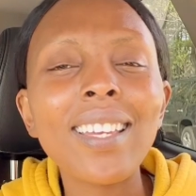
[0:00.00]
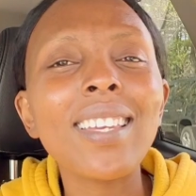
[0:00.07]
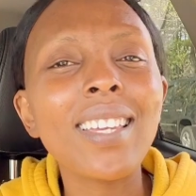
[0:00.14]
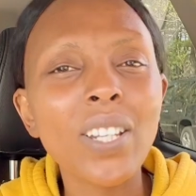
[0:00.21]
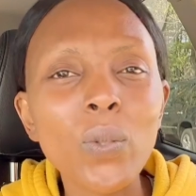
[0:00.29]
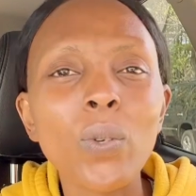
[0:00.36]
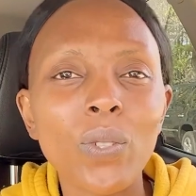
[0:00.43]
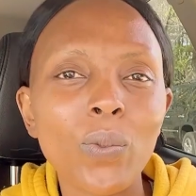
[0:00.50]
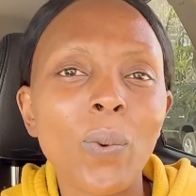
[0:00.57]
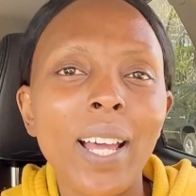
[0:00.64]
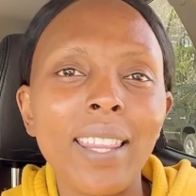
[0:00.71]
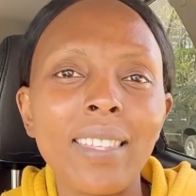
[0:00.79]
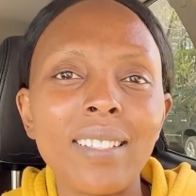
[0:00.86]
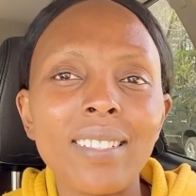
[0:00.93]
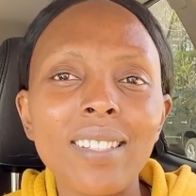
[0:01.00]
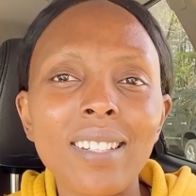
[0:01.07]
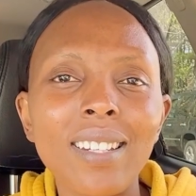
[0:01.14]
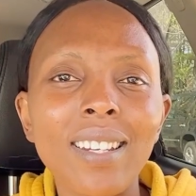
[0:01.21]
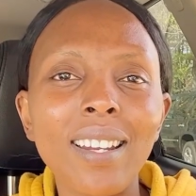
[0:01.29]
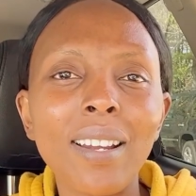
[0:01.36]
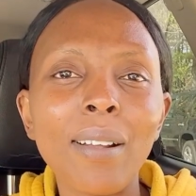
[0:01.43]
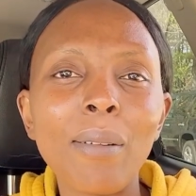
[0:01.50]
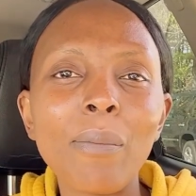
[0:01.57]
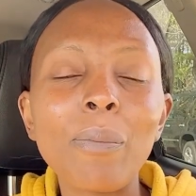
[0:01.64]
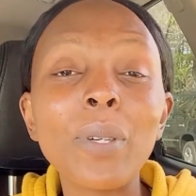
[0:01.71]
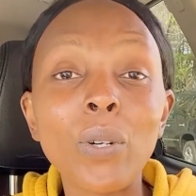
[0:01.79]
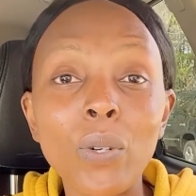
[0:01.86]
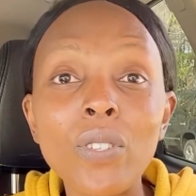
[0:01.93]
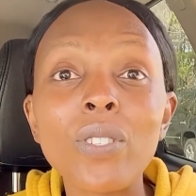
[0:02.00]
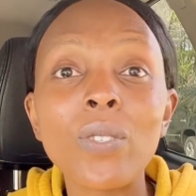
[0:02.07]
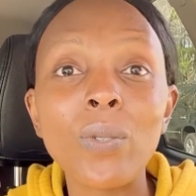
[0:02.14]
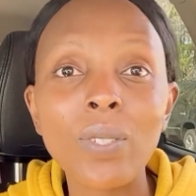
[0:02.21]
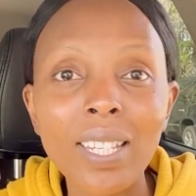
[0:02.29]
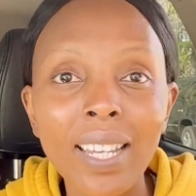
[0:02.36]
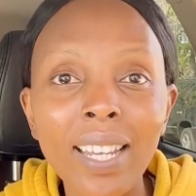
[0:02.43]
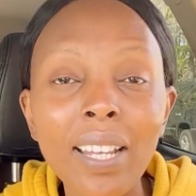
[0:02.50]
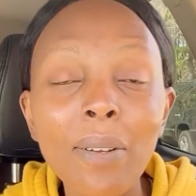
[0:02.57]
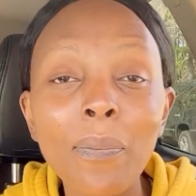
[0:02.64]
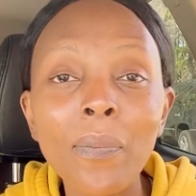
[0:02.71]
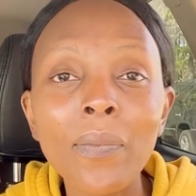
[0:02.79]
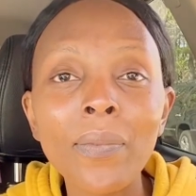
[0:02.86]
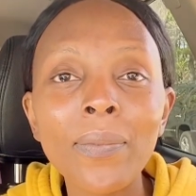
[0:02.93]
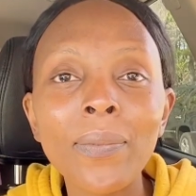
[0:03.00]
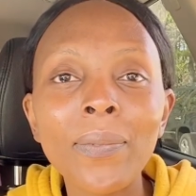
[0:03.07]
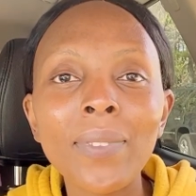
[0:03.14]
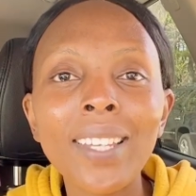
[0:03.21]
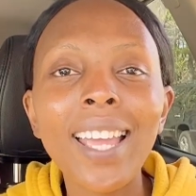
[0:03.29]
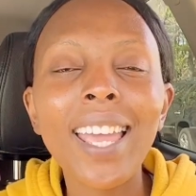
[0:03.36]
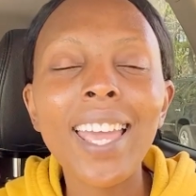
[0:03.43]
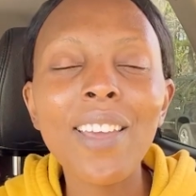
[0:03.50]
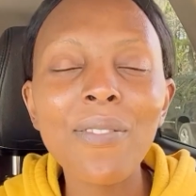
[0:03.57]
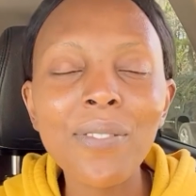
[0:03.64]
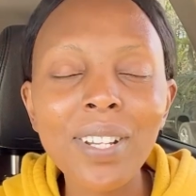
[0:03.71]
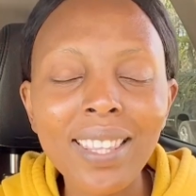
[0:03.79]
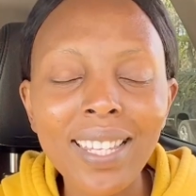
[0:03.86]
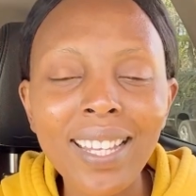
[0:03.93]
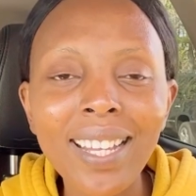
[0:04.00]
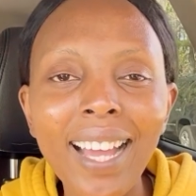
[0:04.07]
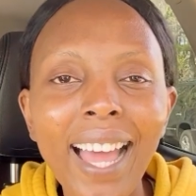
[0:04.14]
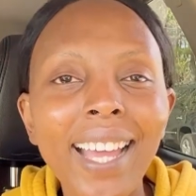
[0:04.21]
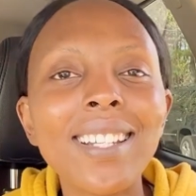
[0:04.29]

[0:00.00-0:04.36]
it was worth it. Because today, everything I